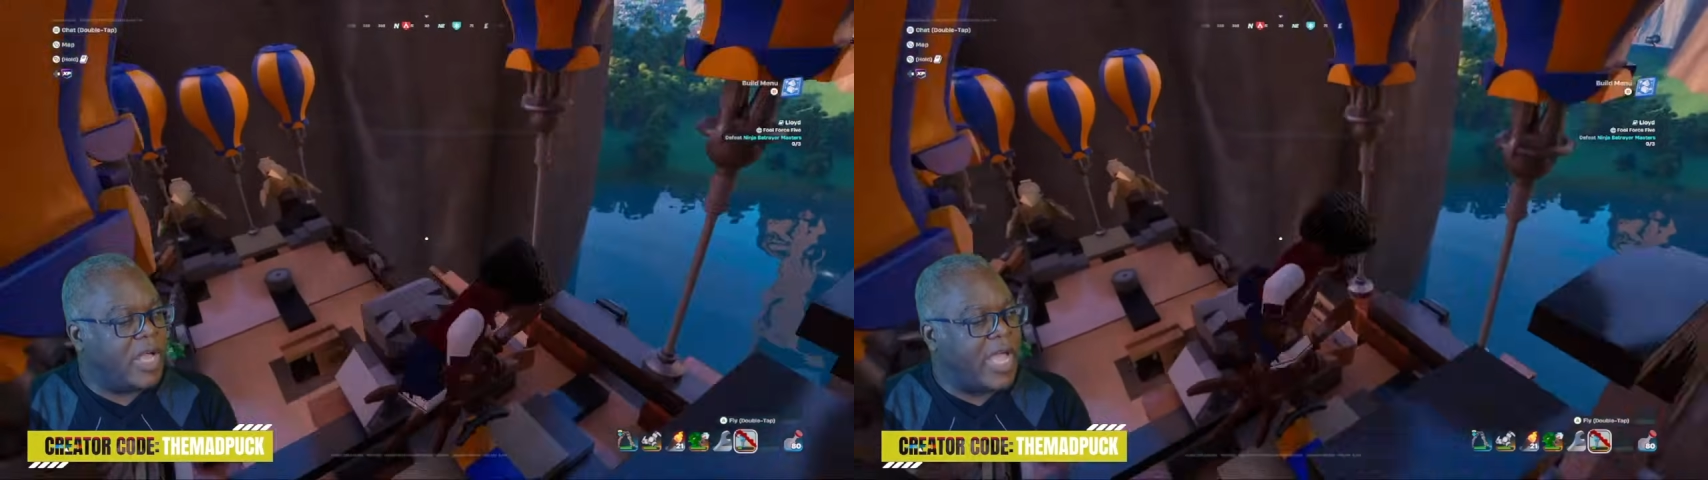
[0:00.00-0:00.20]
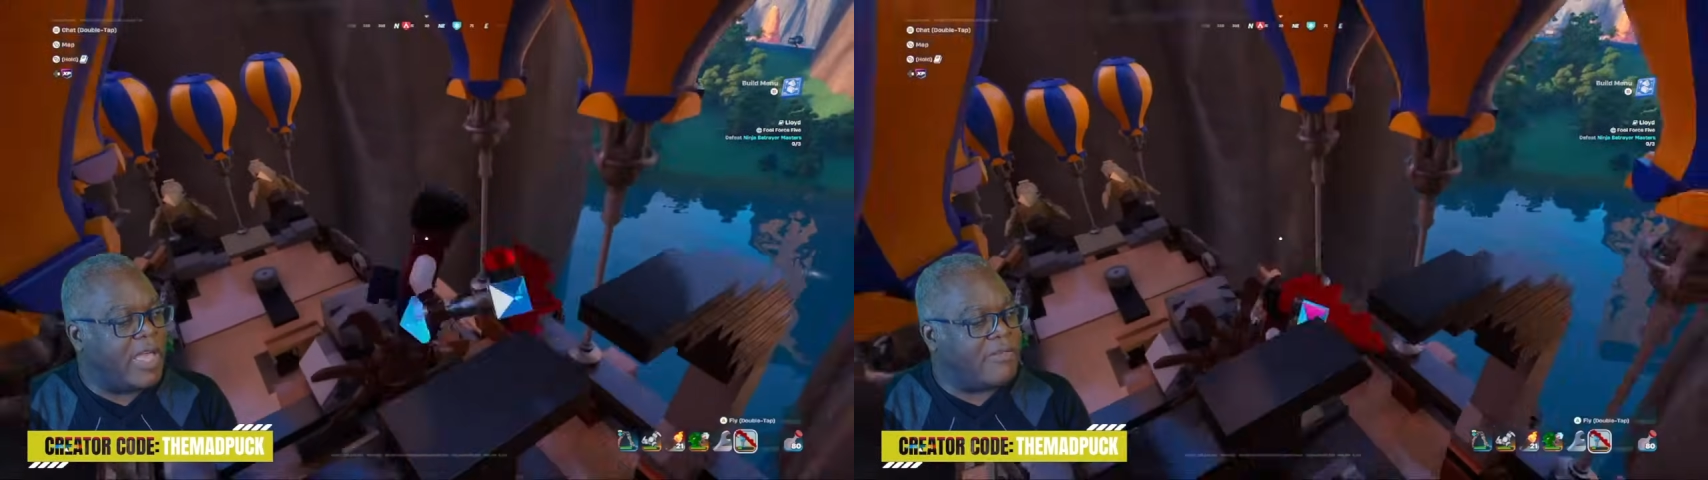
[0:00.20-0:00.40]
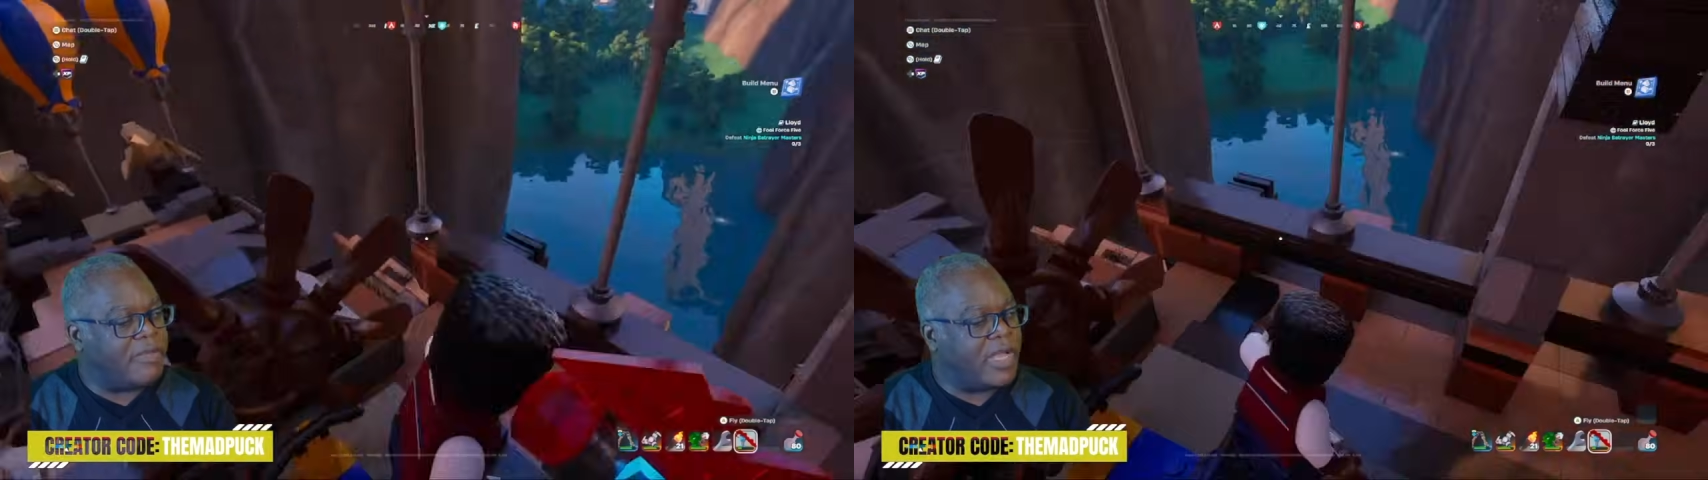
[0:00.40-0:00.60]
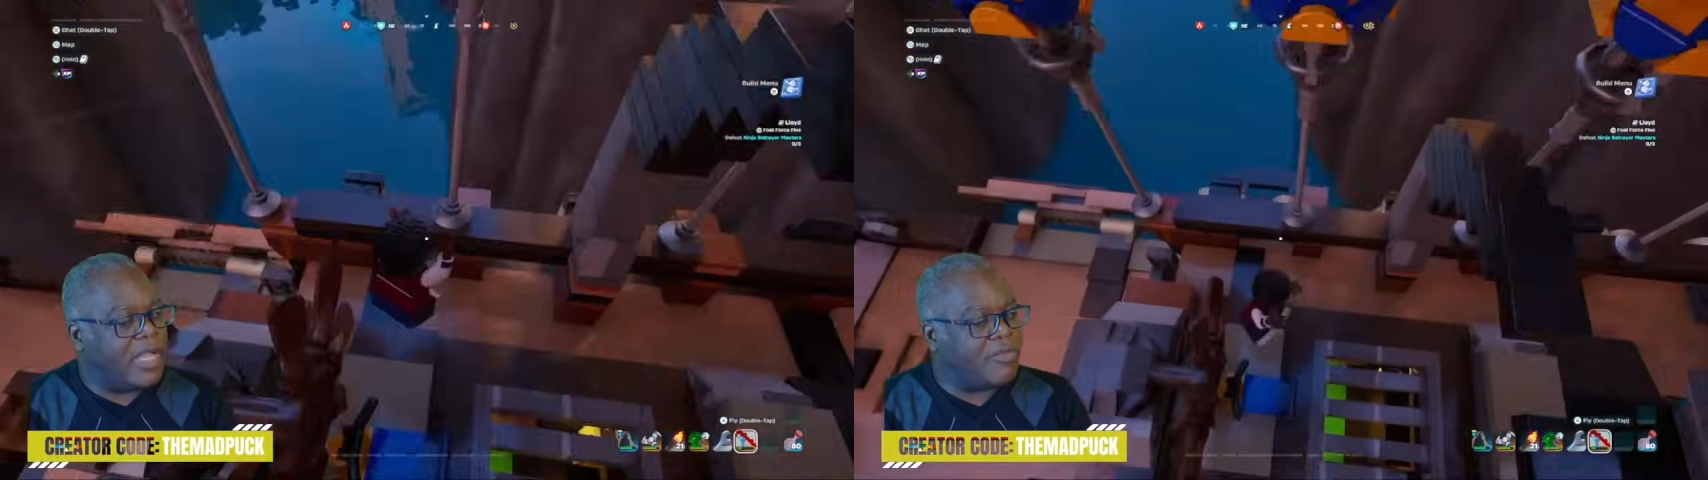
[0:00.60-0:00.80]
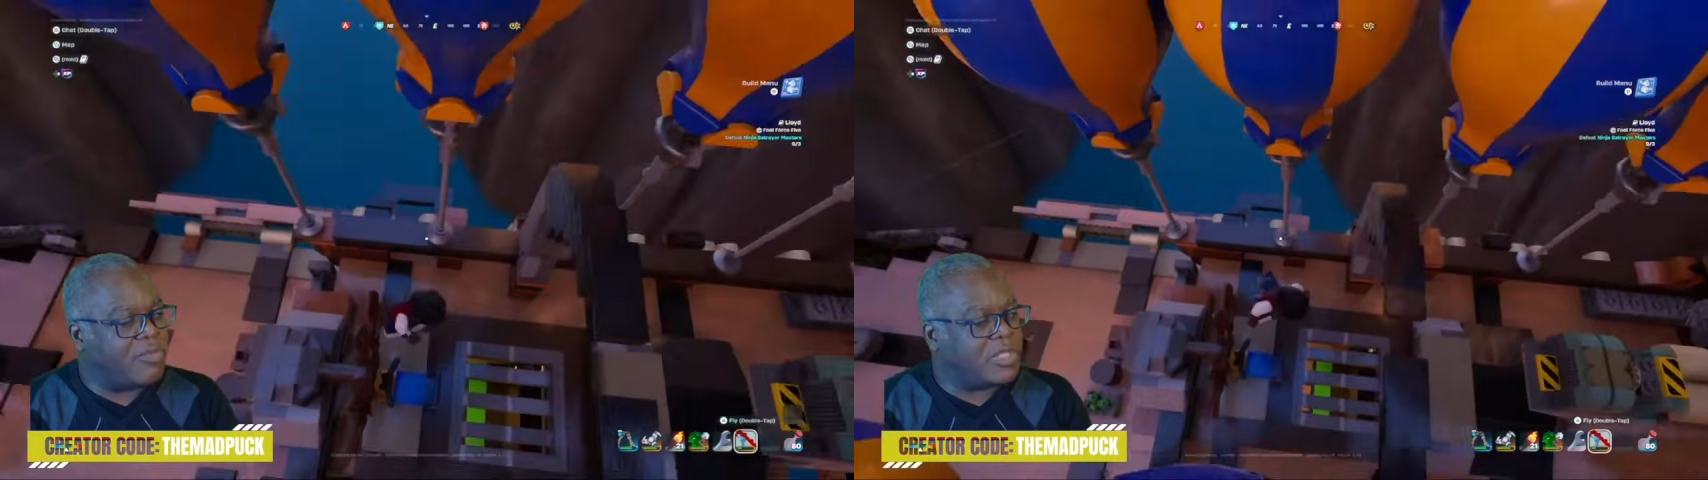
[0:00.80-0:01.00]
I have
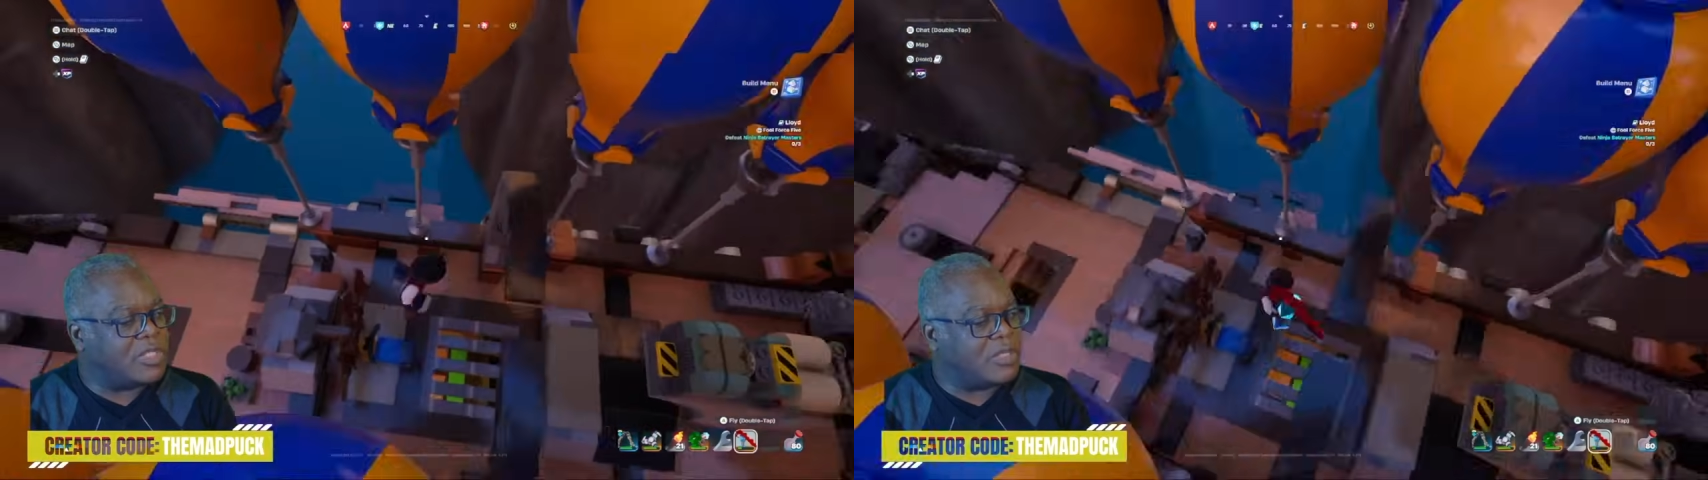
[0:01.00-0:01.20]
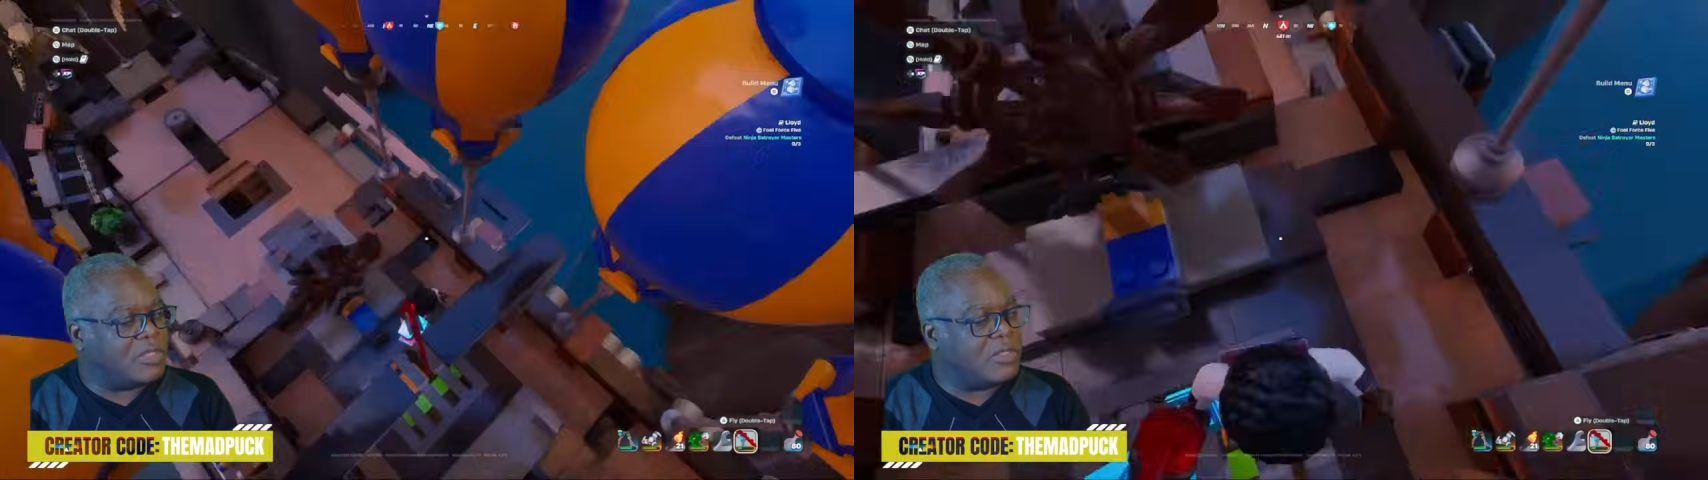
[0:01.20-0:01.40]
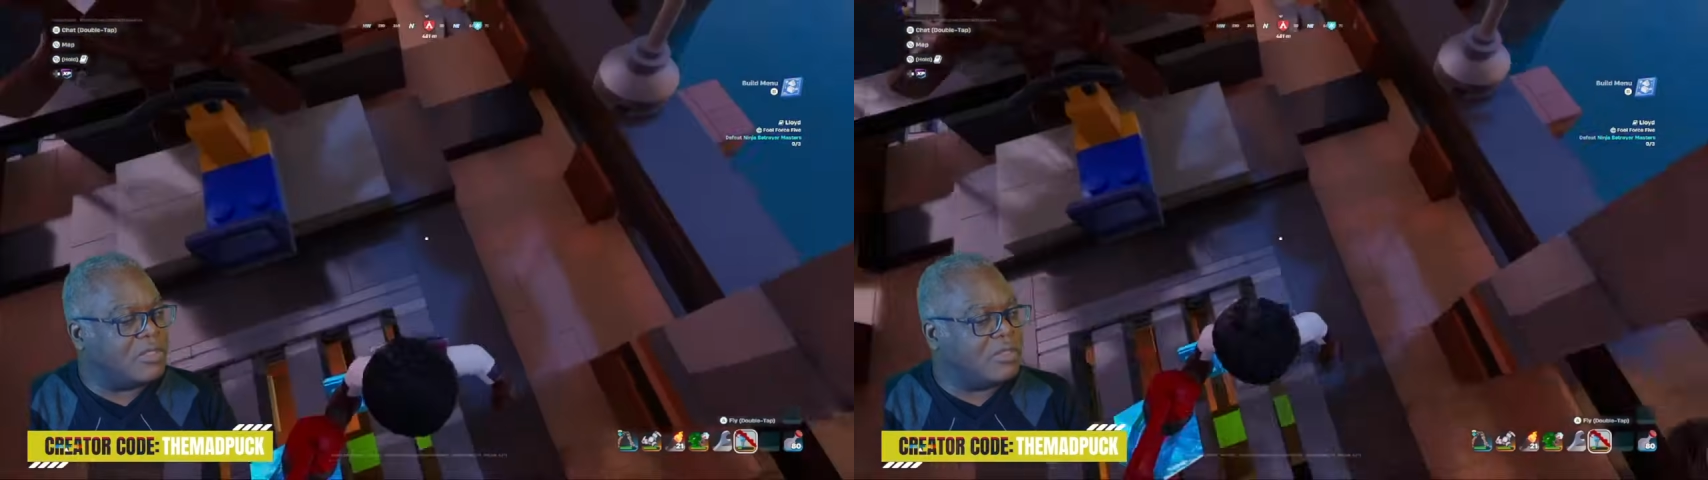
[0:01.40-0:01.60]
thrusters.